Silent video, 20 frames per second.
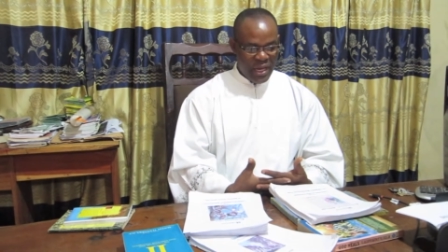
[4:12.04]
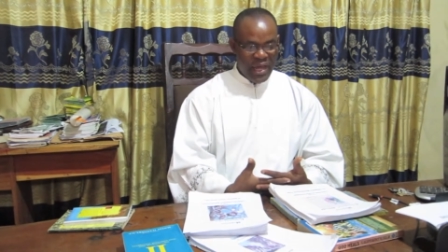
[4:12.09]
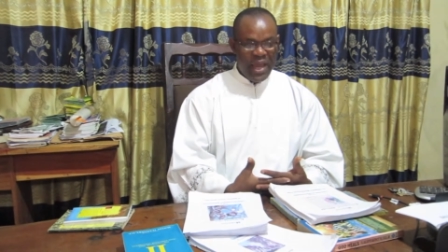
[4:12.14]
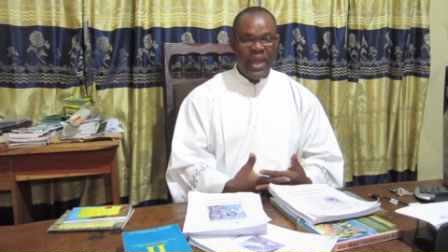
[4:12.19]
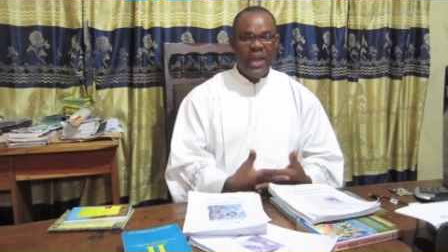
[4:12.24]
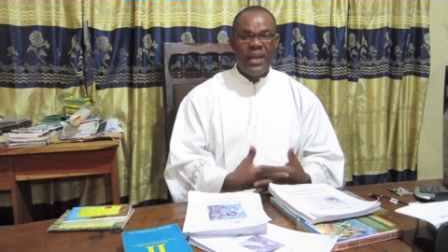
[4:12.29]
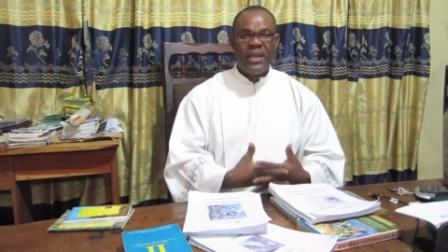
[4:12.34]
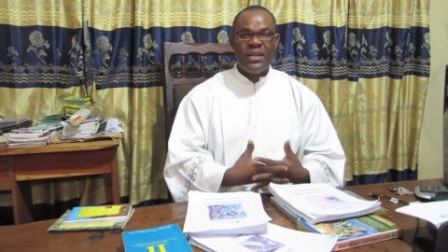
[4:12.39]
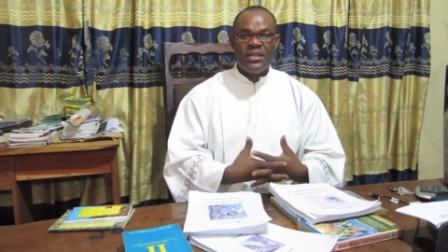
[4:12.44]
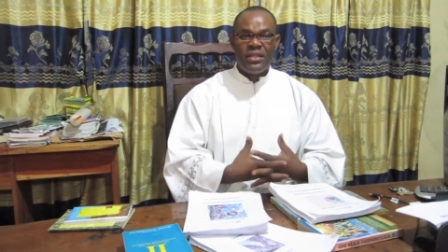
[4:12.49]

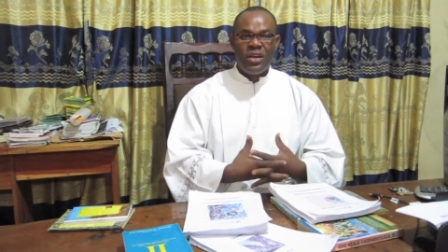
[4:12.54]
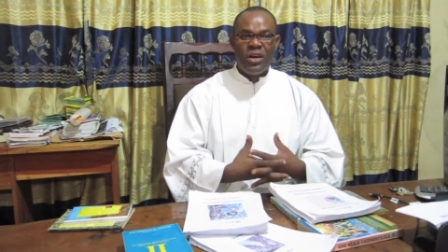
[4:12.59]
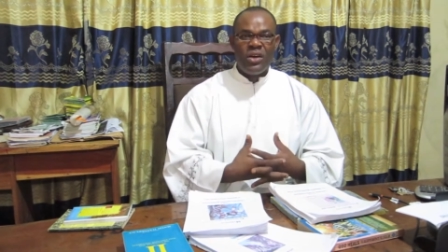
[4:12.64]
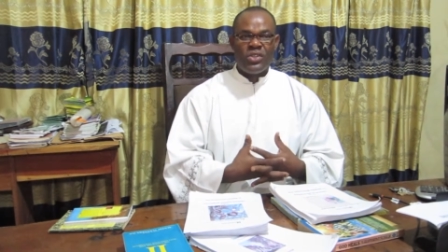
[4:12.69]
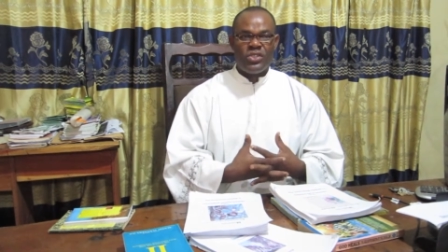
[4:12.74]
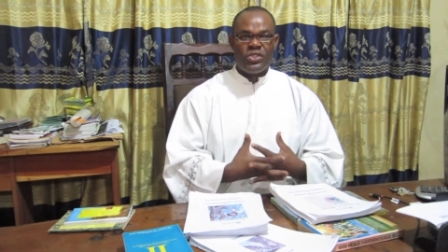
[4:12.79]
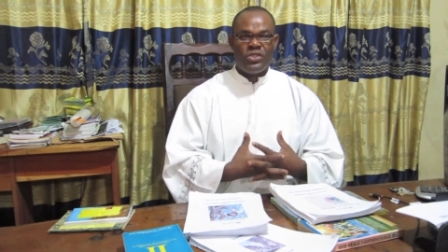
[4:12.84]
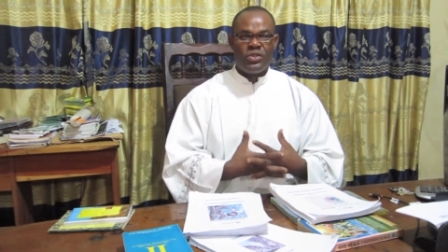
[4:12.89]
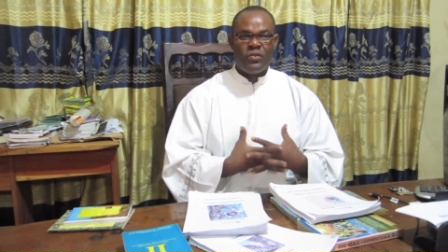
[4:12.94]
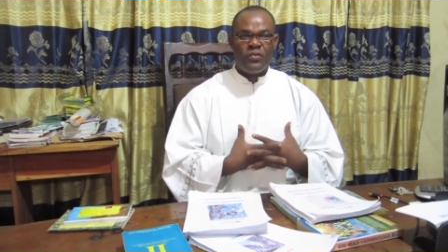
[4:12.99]
and
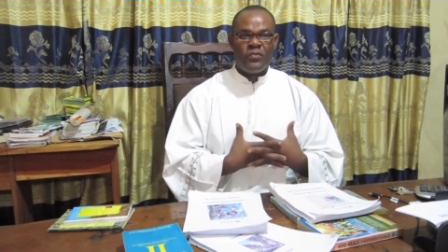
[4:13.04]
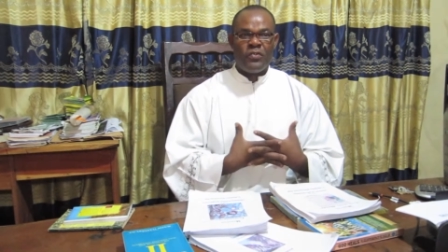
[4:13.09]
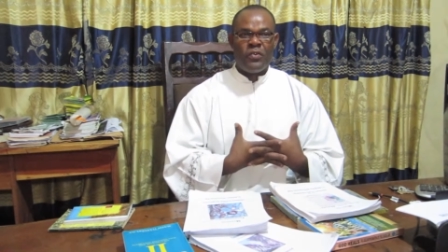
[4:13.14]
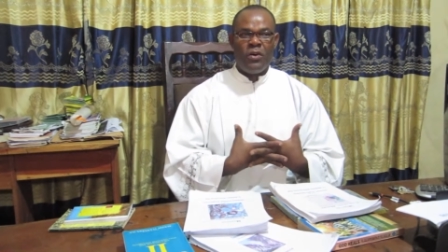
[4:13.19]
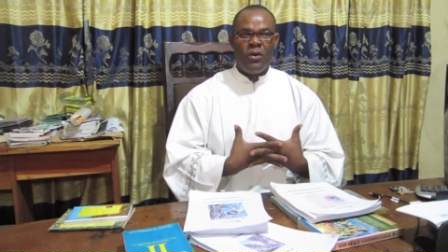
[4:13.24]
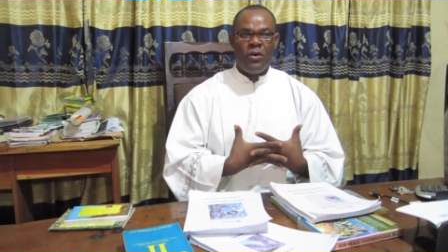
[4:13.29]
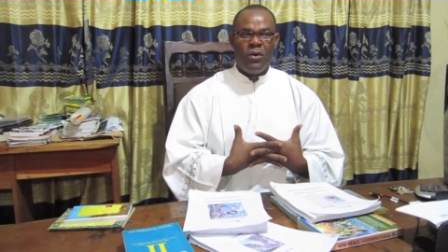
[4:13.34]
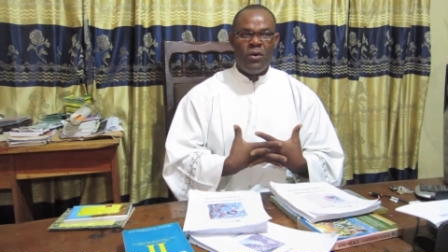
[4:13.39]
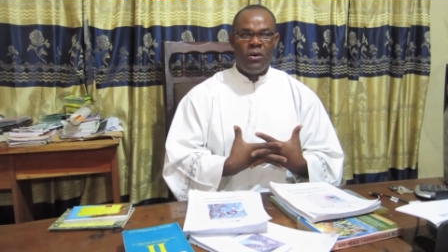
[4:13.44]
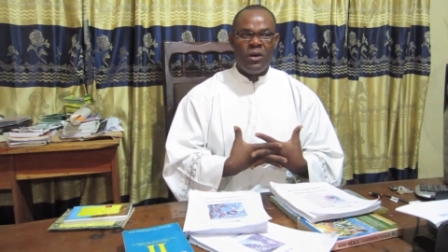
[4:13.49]
also
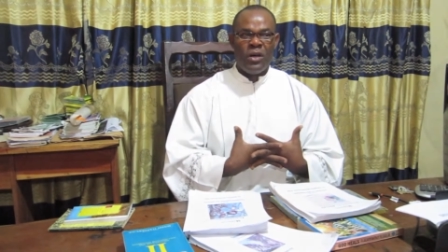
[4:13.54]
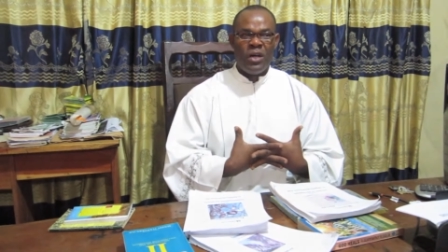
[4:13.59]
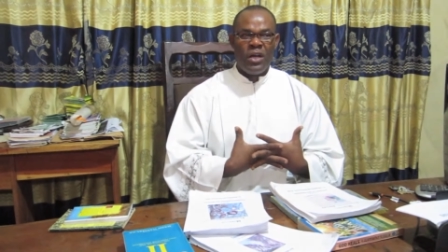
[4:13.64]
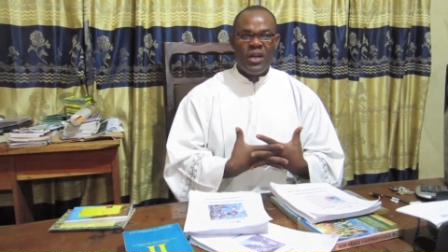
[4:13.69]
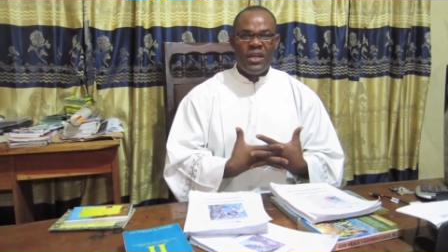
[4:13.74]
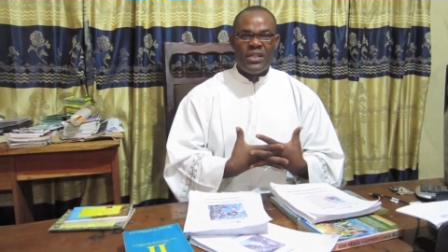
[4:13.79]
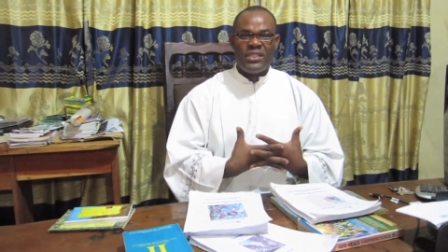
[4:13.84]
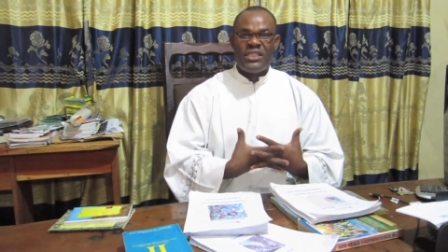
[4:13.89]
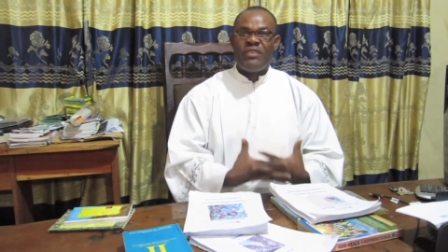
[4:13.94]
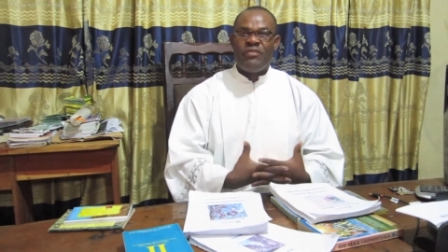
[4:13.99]
for
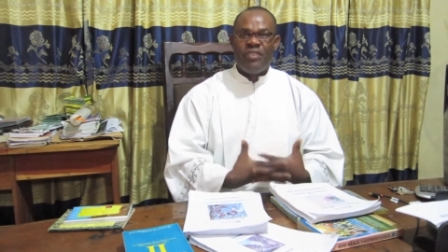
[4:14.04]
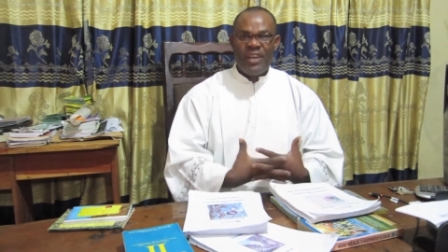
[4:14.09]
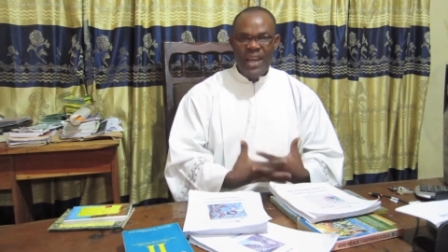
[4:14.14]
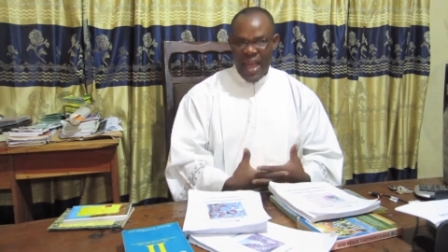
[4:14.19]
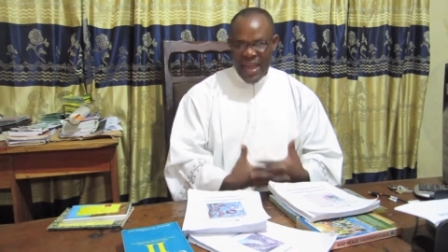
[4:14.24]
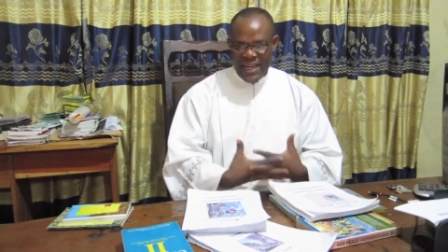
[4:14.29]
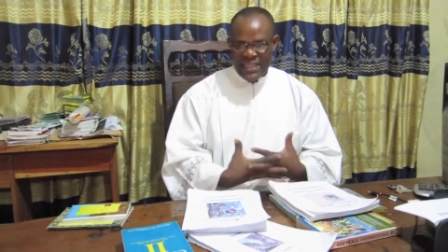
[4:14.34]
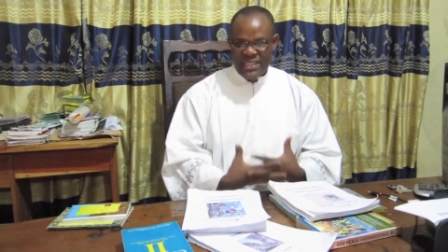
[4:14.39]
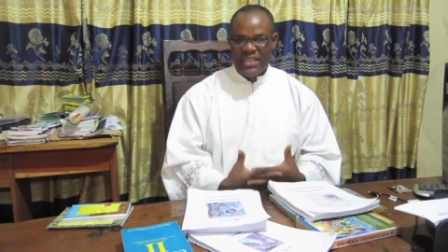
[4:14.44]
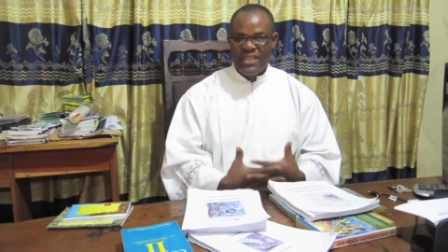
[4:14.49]

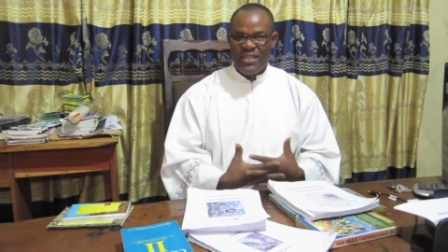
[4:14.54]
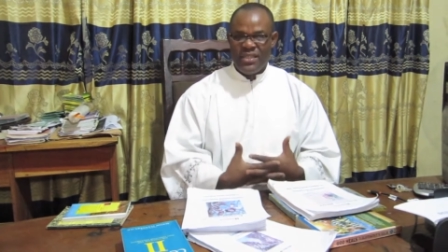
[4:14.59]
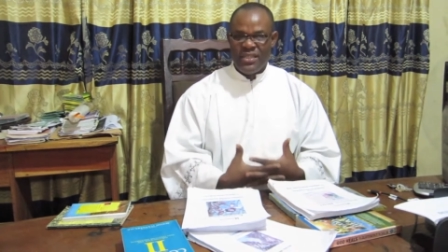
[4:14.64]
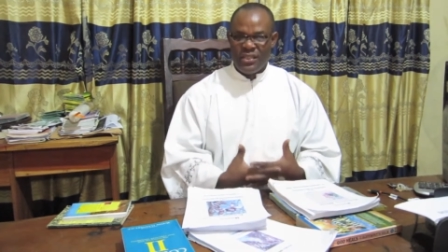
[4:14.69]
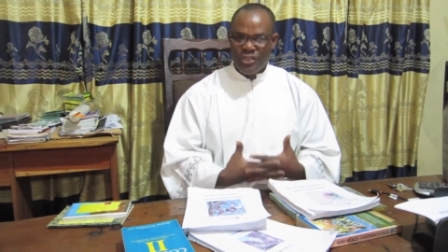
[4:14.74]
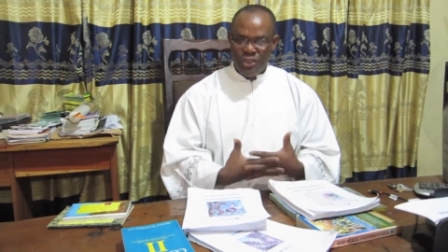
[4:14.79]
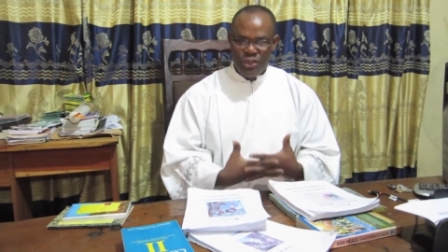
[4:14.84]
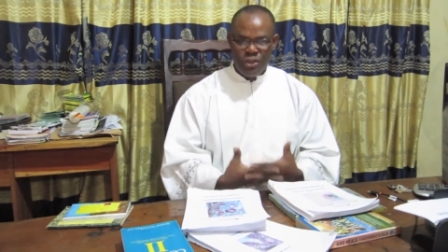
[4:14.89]
civilizing